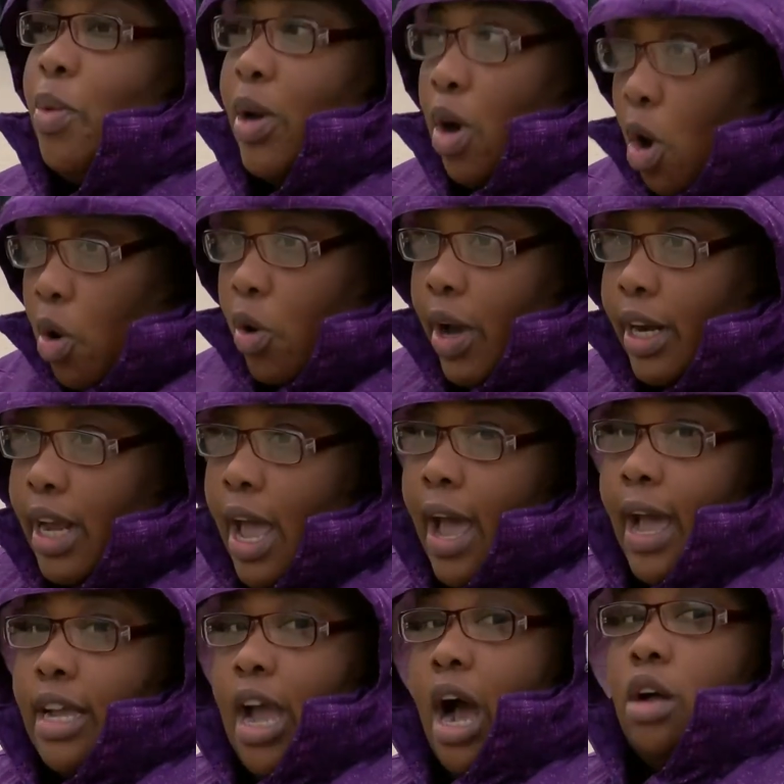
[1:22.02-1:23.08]
went on
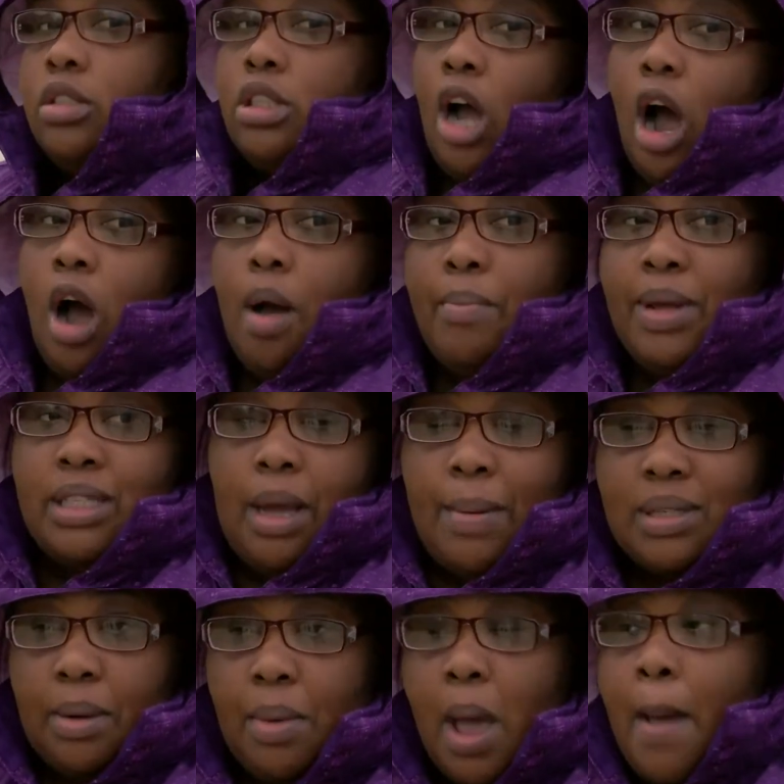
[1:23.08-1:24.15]
and y'all called me told
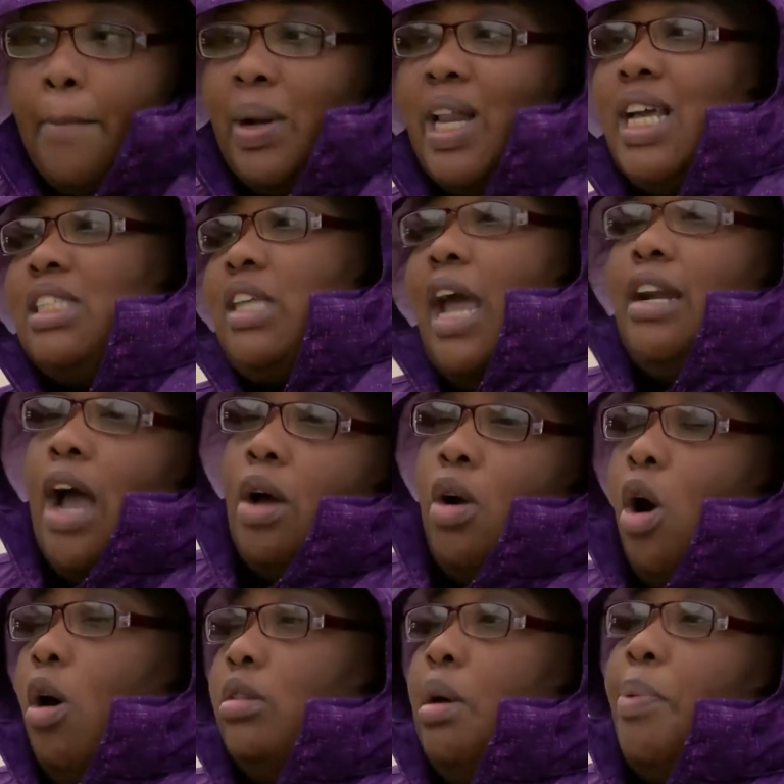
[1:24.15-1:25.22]
me something please take down
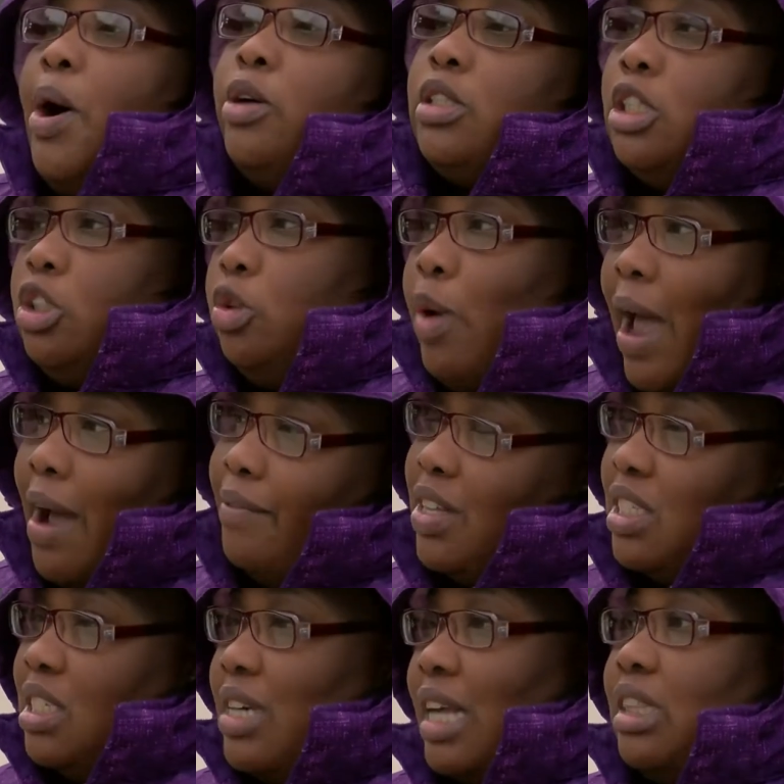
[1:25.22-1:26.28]
all the postings you have
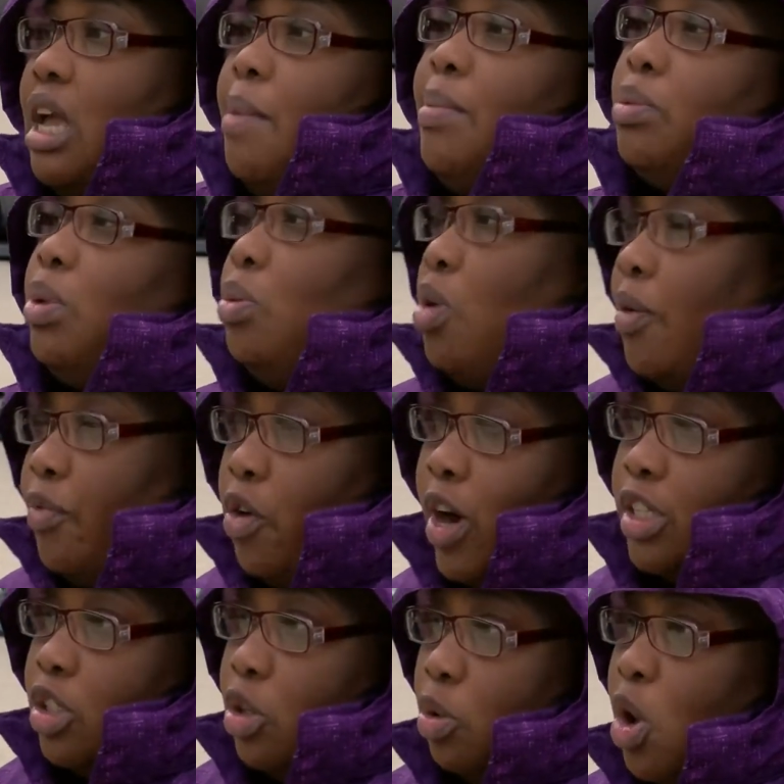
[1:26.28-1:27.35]
this is not the image we want for
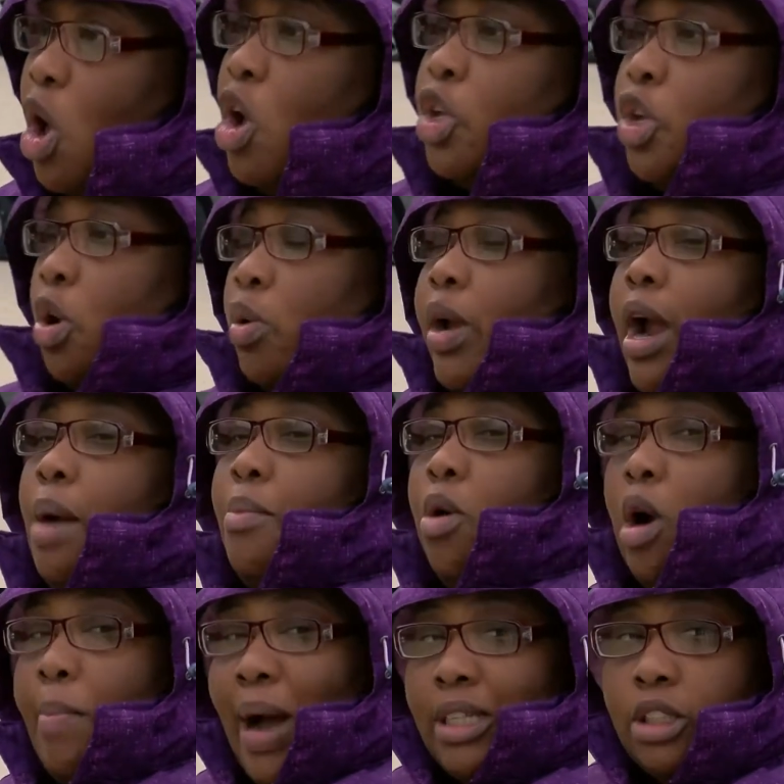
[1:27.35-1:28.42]
our school you care
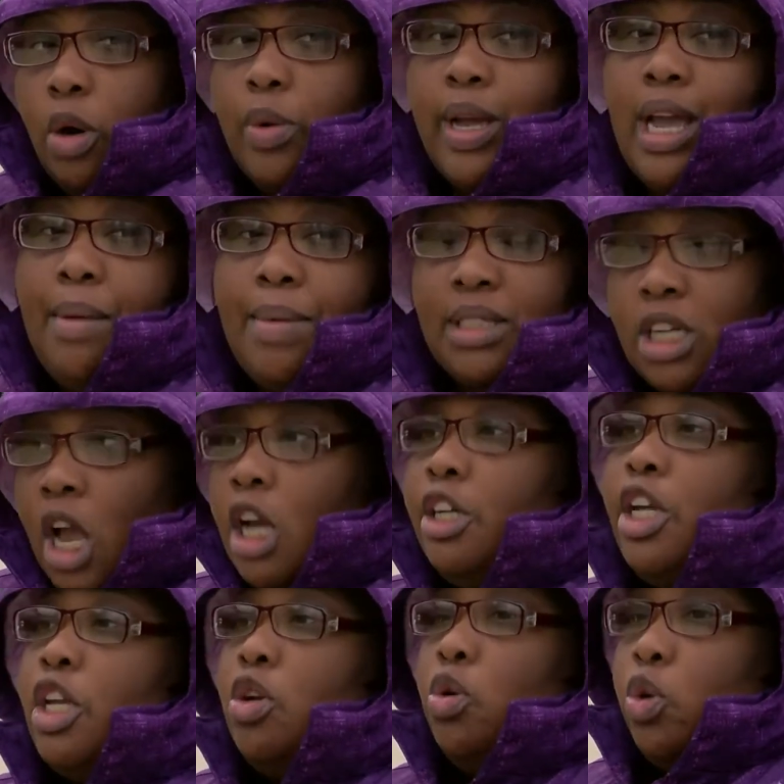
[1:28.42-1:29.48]
more about your image
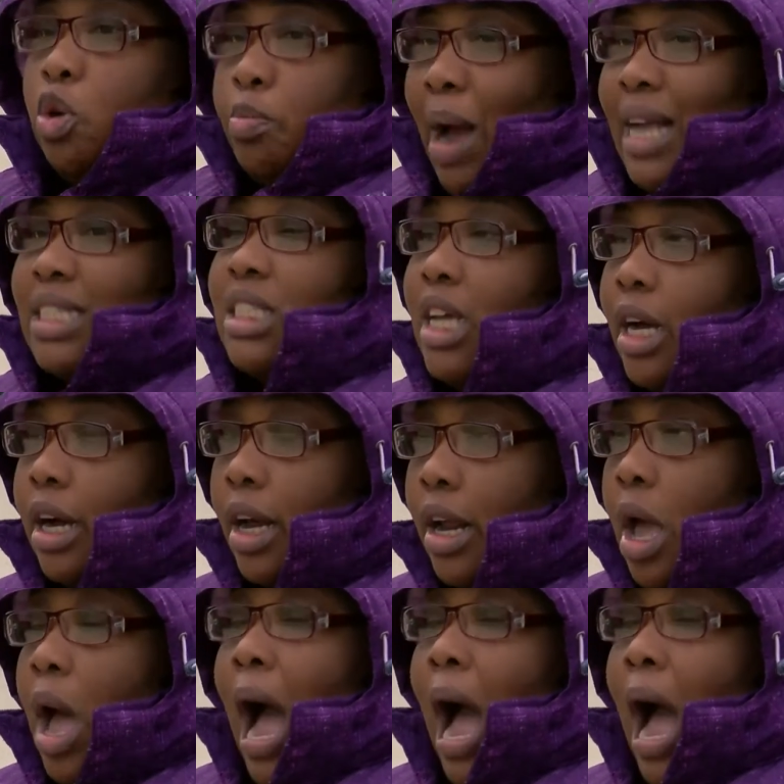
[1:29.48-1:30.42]
than you do my son